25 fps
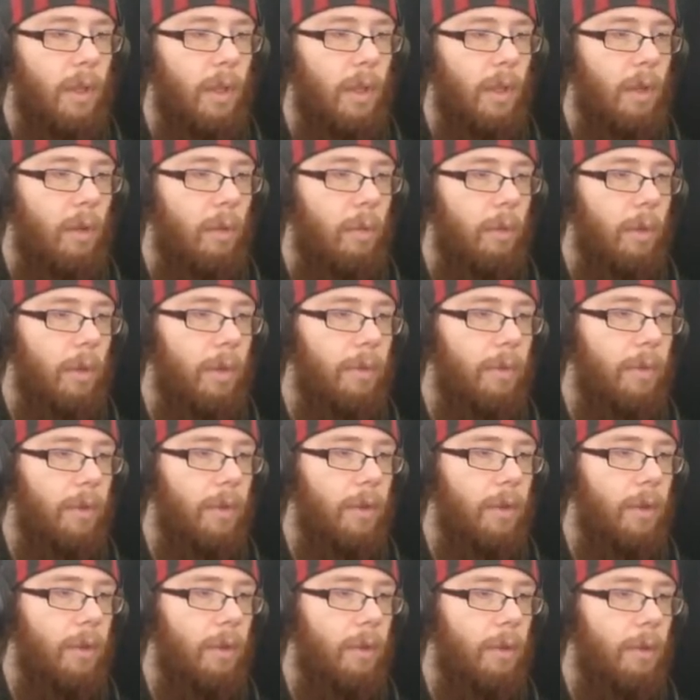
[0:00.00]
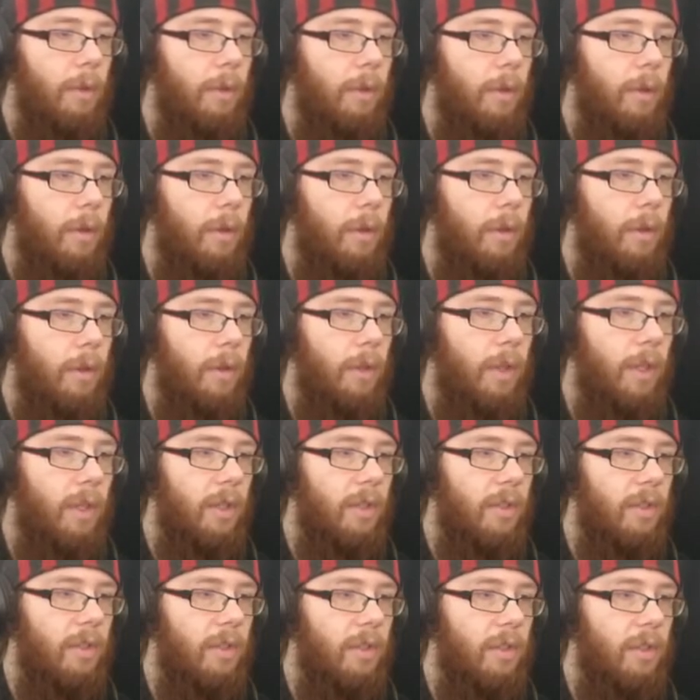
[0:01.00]
one of the good
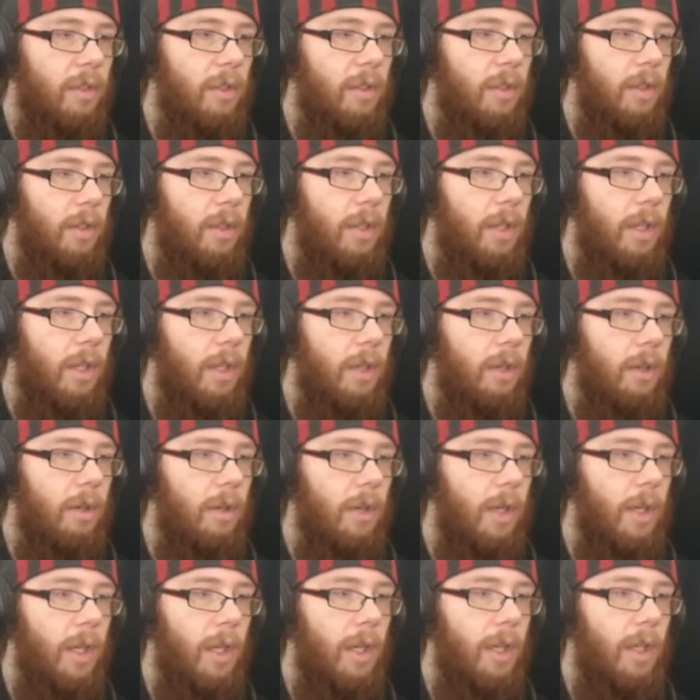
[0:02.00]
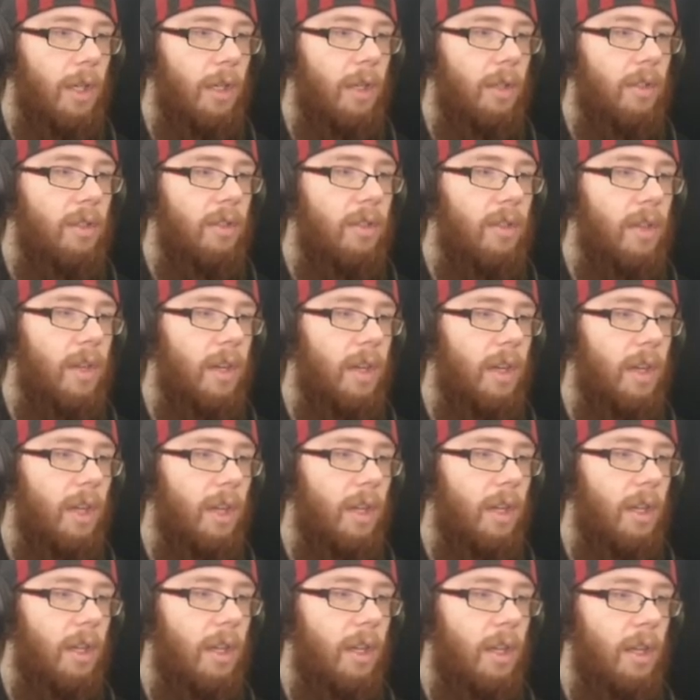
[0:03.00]
things here is that I
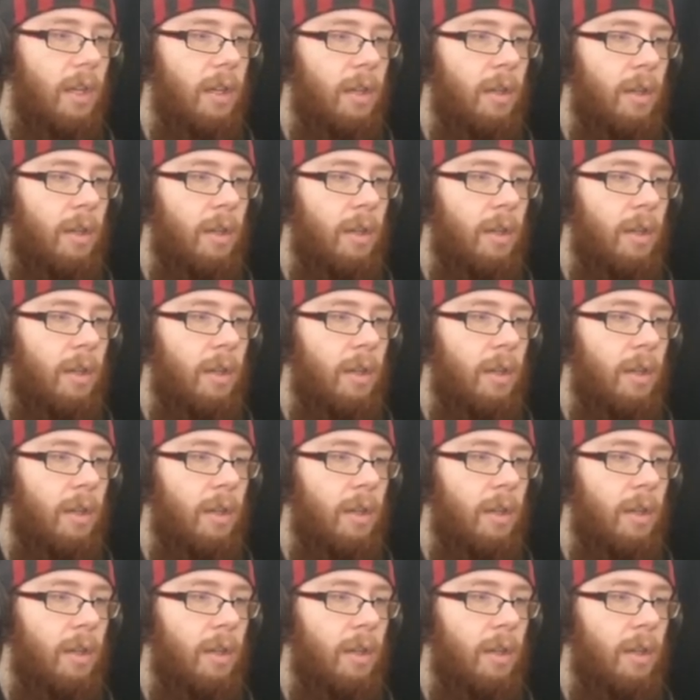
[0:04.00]
can